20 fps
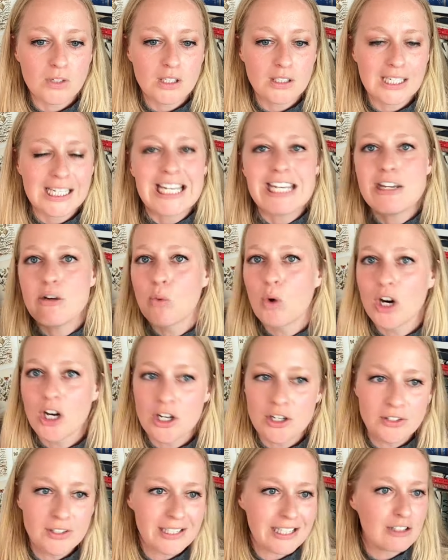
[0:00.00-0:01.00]

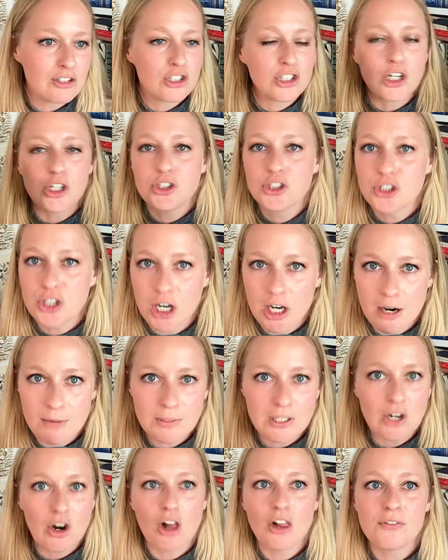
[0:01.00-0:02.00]
keywords and search
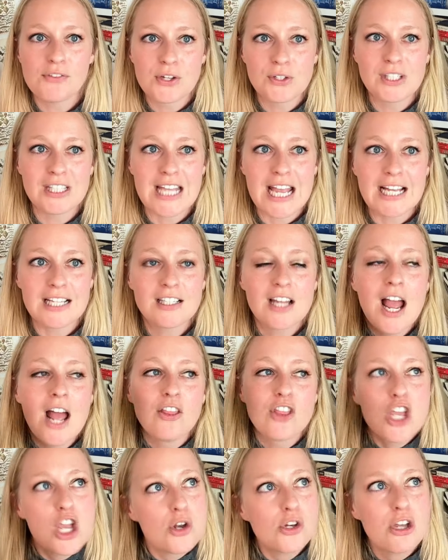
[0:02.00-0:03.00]
terms and all of those things.
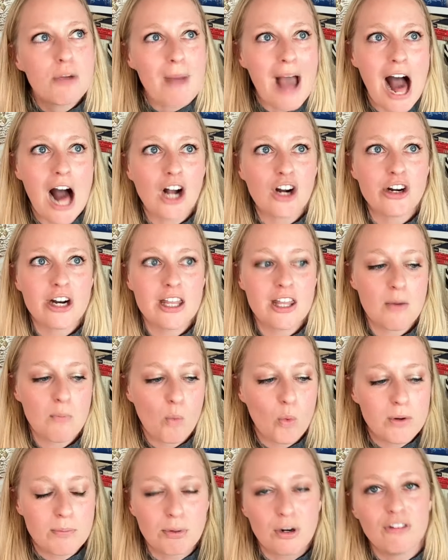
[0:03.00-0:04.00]
The YouTube algorithm
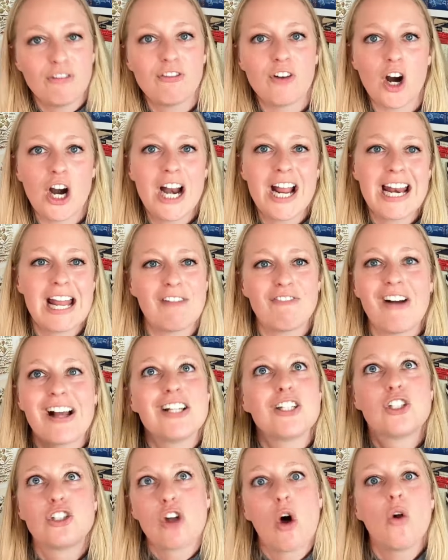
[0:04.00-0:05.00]
would prefer it if I
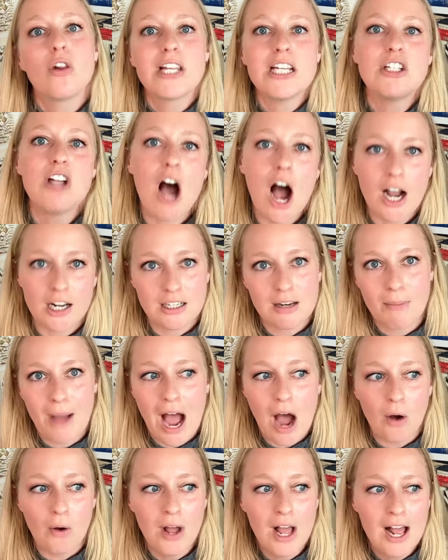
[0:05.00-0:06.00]
solely talked
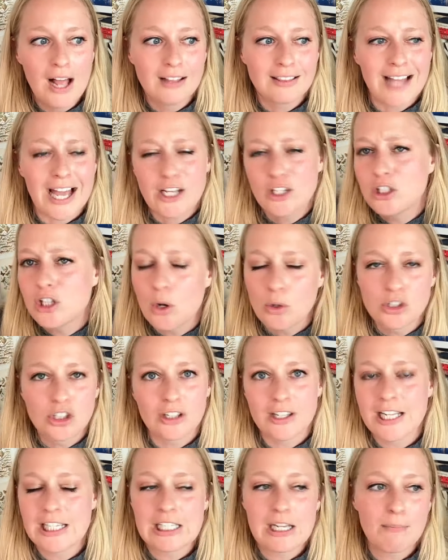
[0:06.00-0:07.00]
about, like,
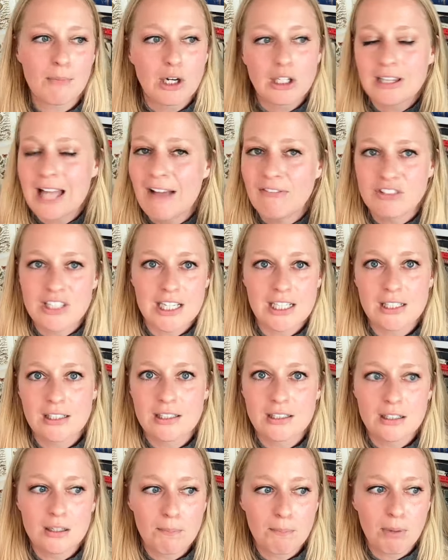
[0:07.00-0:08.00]
socialism or
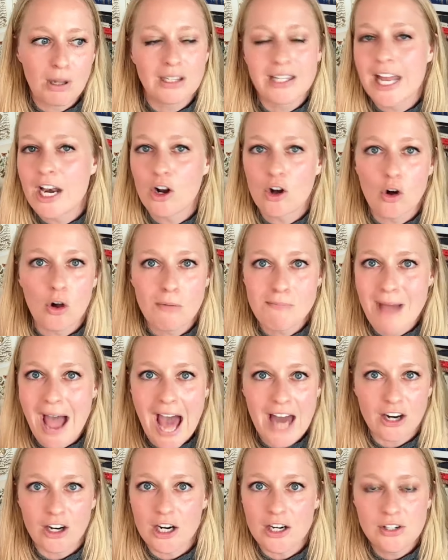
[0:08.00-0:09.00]
leftist political
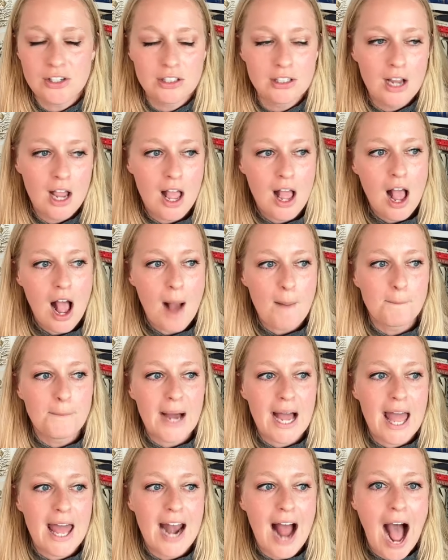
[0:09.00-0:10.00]
matters.
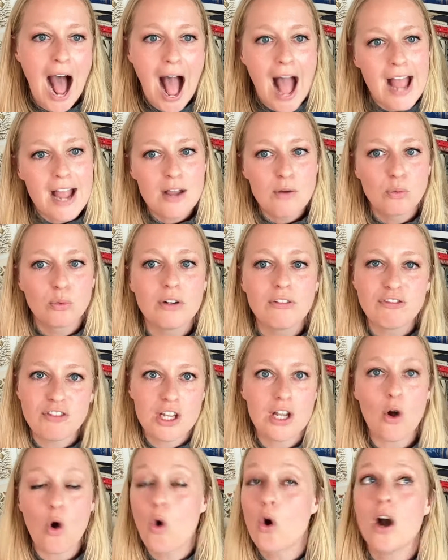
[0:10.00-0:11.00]
But I
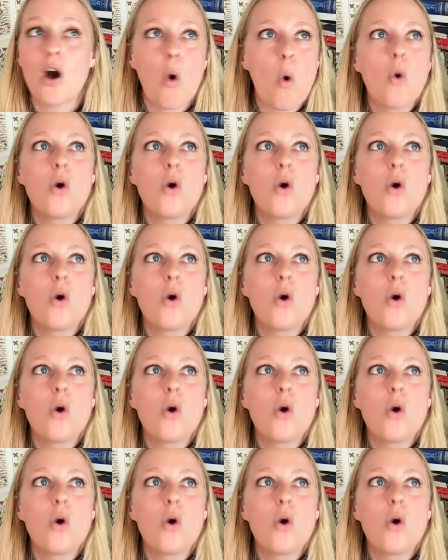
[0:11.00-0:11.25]
refuse, or